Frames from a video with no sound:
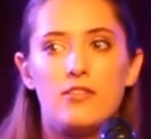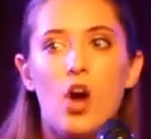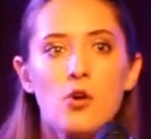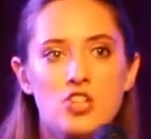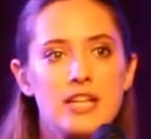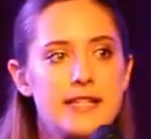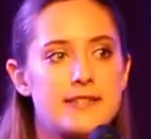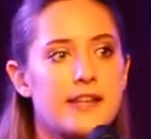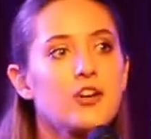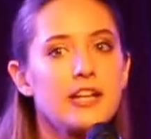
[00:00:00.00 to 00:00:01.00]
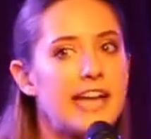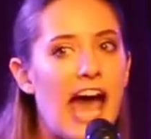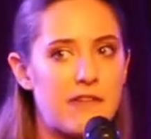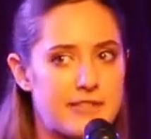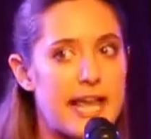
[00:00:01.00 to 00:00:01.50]
the ocean is literally
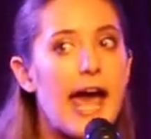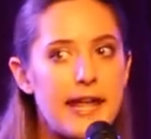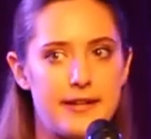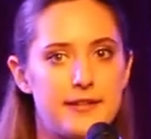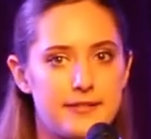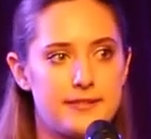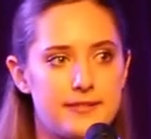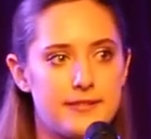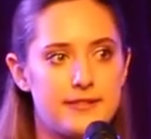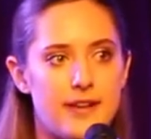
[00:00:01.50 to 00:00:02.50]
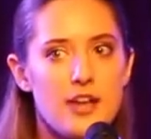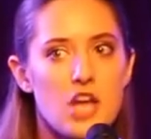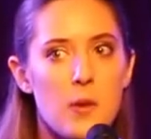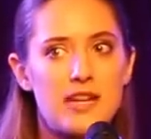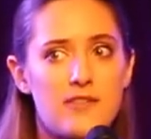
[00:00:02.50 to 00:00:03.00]
half dead, and
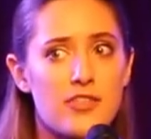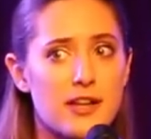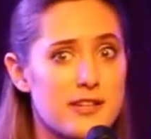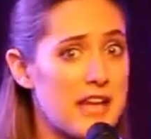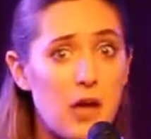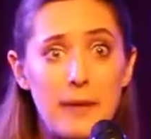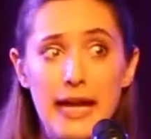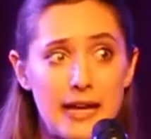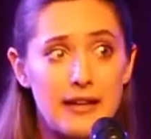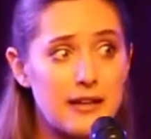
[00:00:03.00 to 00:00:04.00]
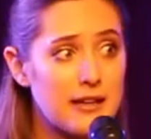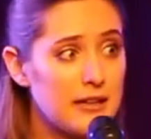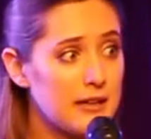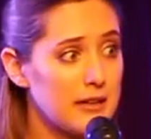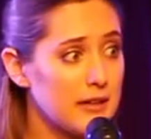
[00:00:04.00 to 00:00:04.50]
no one even thought to tell me?
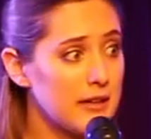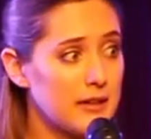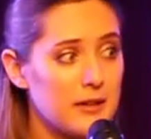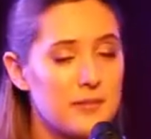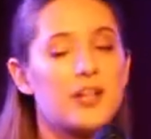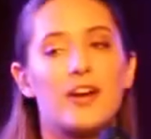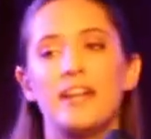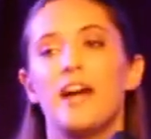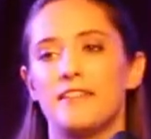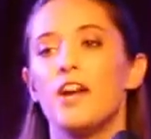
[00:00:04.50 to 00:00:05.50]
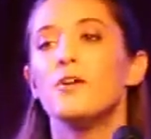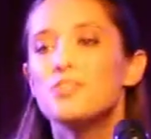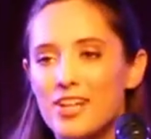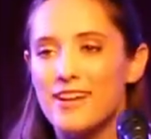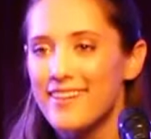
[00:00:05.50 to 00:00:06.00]
Okay, not the
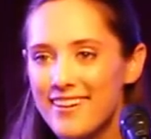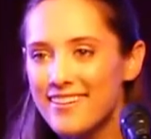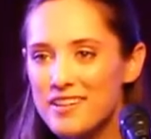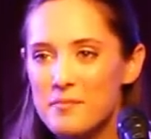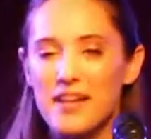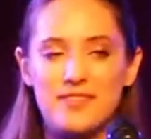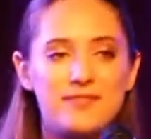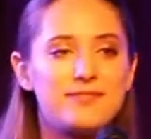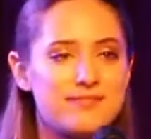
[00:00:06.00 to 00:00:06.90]
ocean, but...